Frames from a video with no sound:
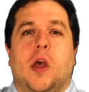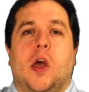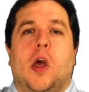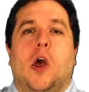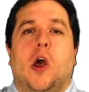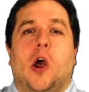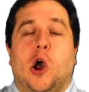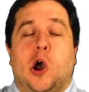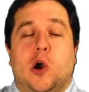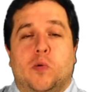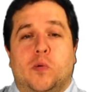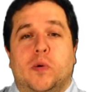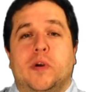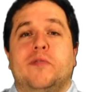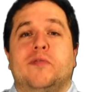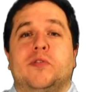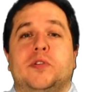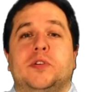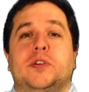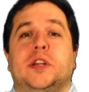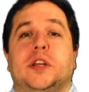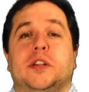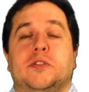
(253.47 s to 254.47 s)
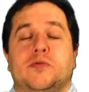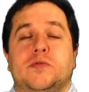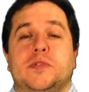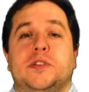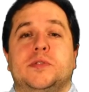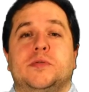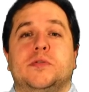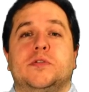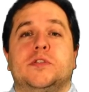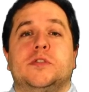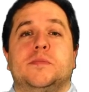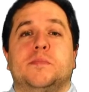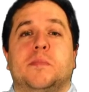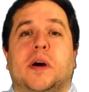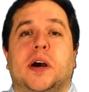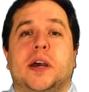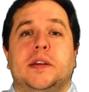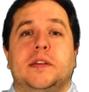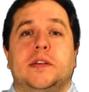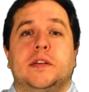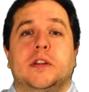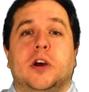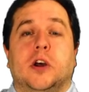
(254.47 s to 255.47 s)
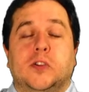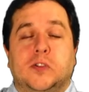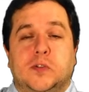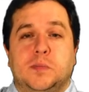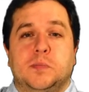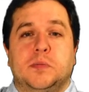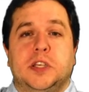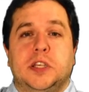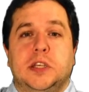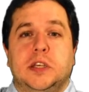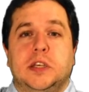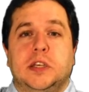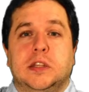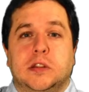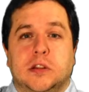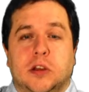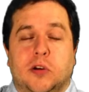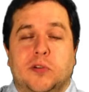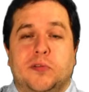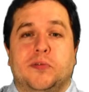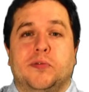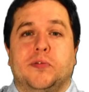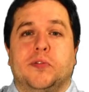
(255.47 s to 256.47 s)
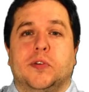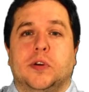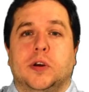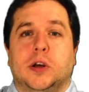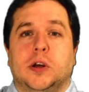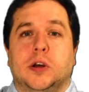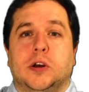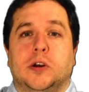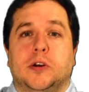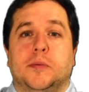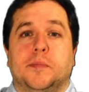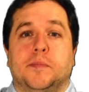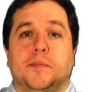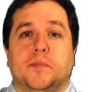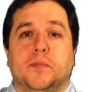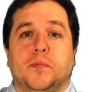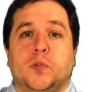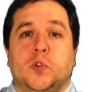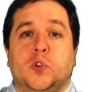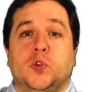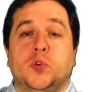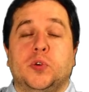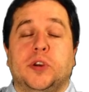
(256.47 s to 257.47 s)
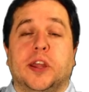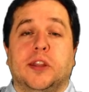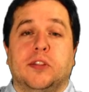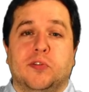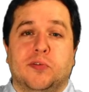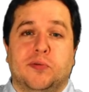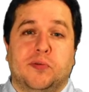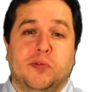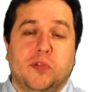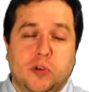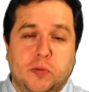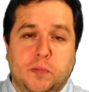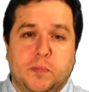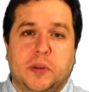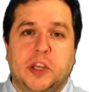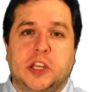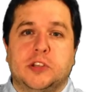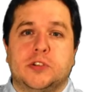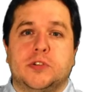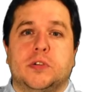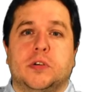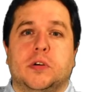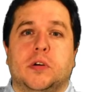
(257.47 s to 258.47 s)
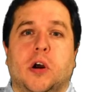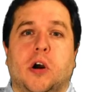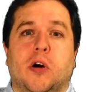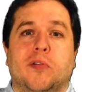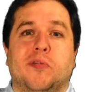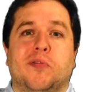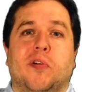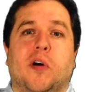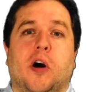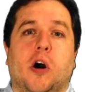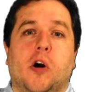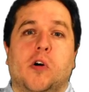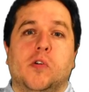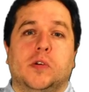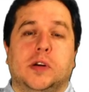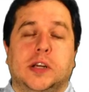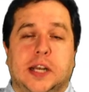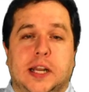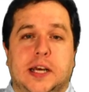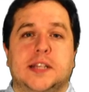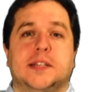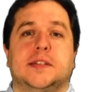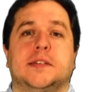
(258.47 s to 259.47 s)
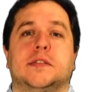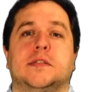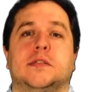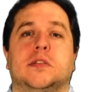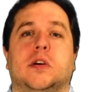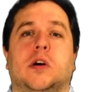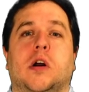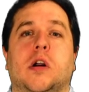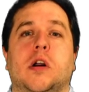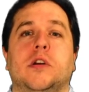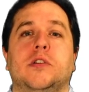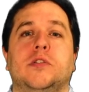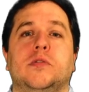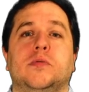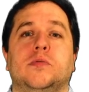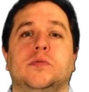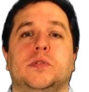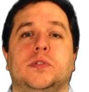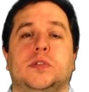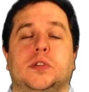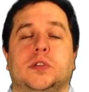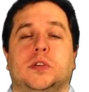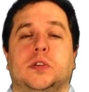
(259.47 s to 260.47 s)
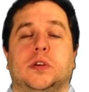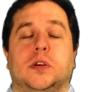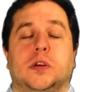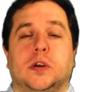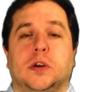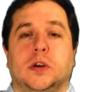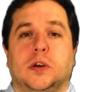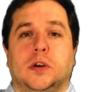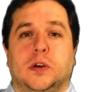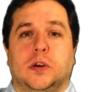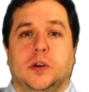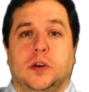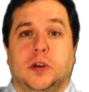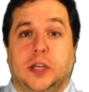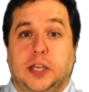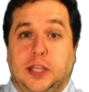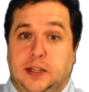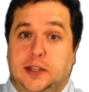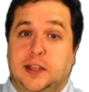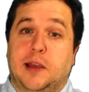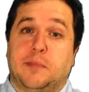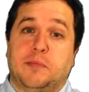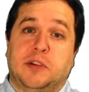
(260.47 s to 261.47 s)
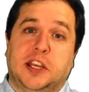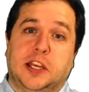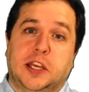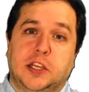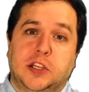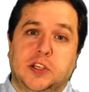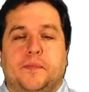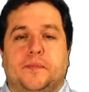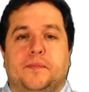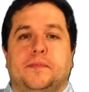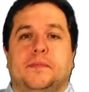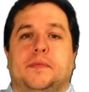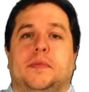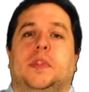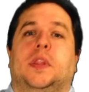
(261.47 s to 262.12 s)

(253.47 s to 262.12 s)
However, that resource might not be enough to get the full picture of how classes are used in the application.